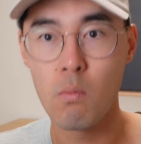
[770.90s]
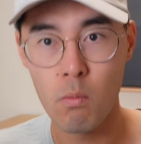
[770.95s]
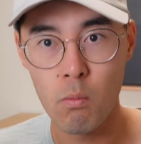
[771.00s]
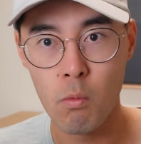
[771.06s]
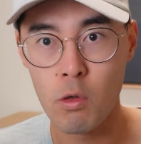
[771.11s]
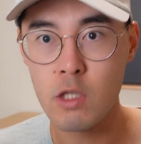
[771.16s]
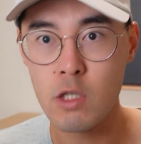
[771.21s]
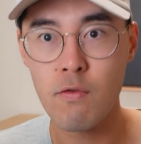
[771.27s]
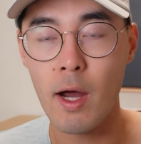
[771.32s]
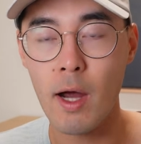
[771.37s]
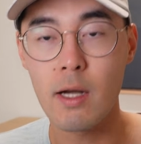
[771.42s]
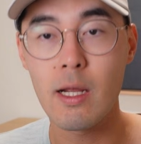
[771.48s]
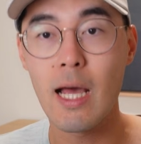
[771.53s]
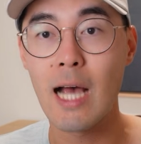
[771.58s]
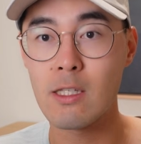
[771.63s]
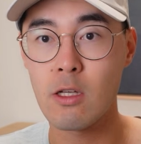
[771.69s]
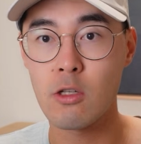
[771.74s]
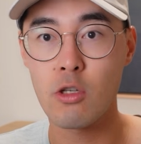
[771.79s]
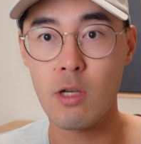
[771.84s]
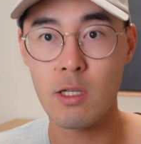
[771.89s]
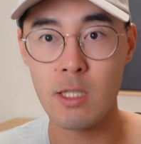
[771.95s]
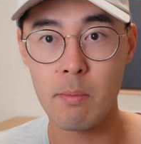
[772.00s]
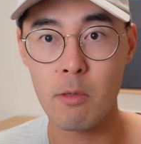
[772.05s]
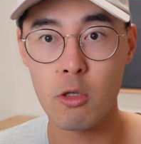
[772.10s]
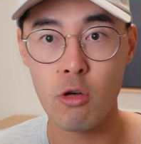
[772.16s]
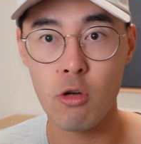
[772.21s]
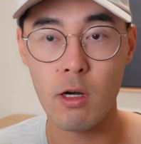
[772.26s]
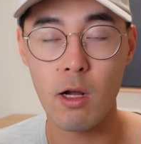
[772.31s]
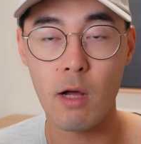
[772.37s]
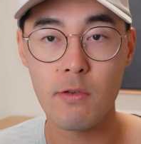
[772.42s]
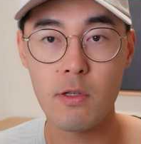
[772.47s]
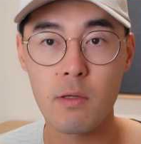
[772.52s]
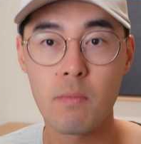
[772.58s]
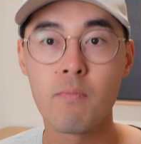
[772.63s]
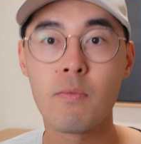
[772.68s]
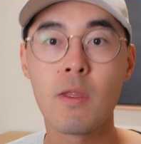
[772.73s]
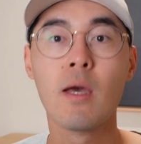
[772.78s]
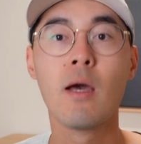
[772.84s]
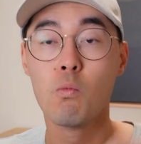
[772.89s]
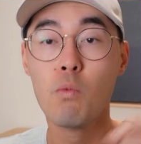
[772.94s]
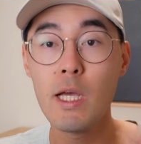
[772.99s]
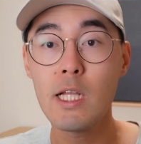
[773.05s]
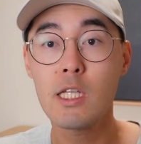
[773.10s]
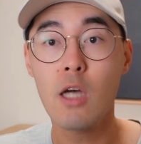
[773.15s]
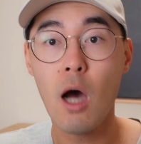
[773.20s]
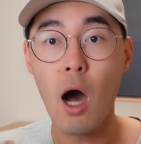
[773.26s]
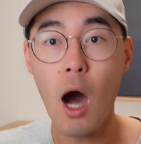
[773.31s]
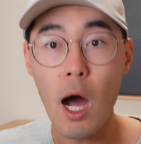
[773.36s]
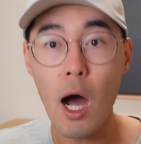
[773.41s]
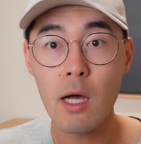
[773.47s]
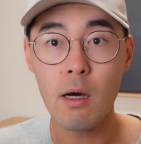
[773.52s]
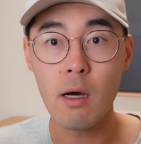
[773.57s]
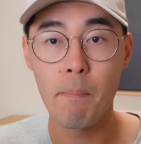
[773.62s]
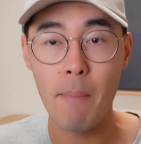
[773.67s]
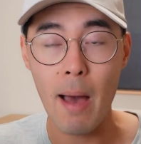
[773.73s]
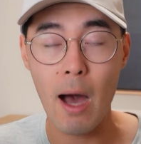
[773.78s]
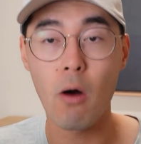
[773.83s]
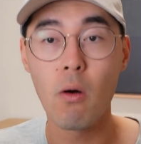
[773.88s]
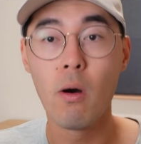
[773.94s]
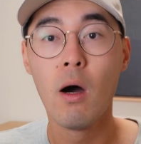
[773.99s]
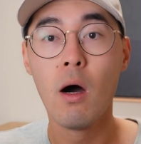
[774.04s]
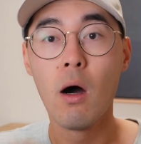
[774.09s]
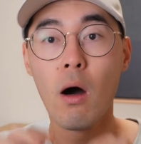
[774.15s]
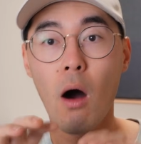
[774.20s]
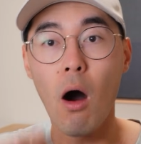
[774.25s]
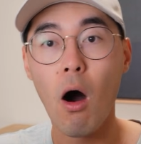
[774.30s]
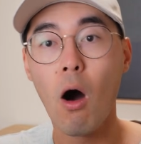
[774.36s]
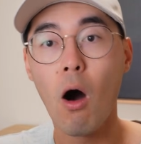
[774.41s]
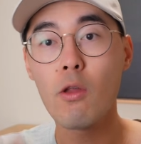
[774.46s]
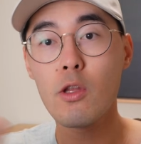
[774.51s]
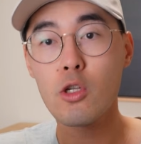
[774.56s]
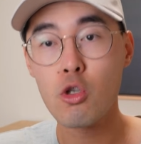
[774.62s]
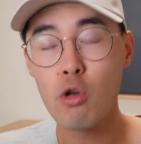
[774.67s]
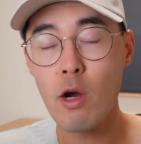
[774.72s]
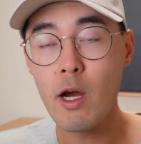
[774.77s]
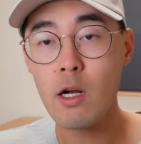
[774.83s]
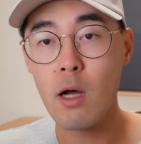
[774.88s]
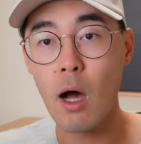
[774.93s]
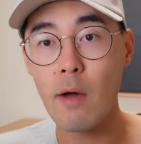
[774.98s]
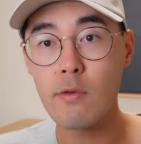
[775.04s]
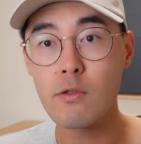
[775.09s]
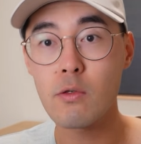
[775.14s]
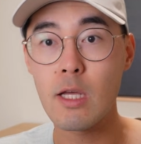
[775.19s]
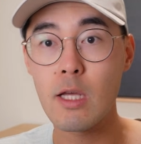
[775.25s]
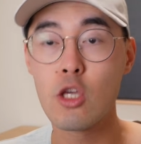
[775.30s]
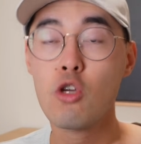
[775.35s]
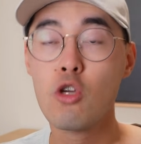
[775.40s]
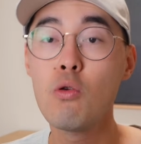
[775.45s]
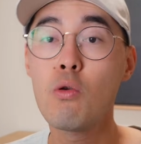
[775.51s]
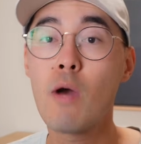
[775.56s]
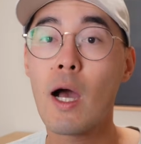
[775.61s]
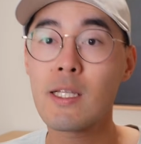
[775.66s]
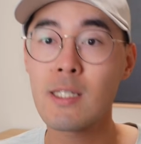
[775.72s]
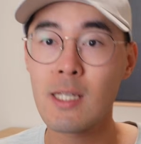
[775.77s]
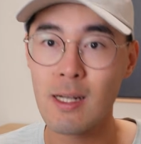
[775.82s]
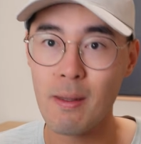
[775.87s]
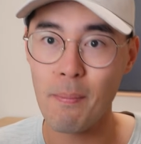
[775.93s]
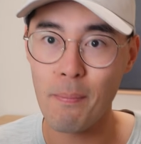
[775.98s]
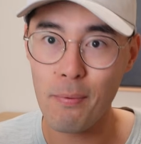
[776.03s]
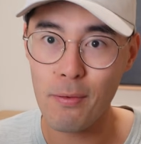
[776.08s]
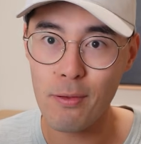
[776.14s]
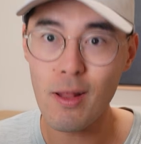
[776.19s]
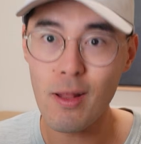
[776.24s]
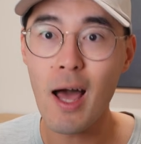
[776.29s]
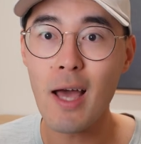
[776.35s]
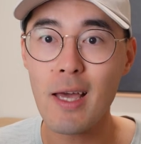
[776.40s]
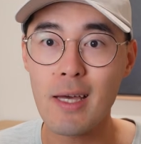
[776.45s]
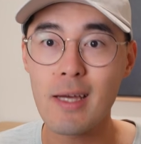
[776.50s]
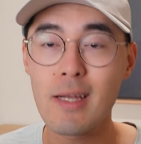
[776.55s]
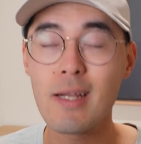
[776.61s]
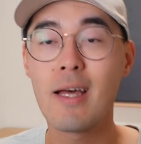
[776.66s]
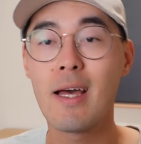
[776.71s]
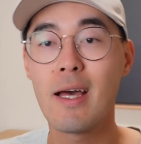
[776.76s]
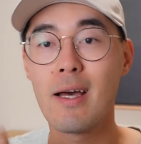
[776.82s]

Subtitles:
which is fine, as long as you accept the trade-offs. We talk about all the trade-offs so that you guys can apply it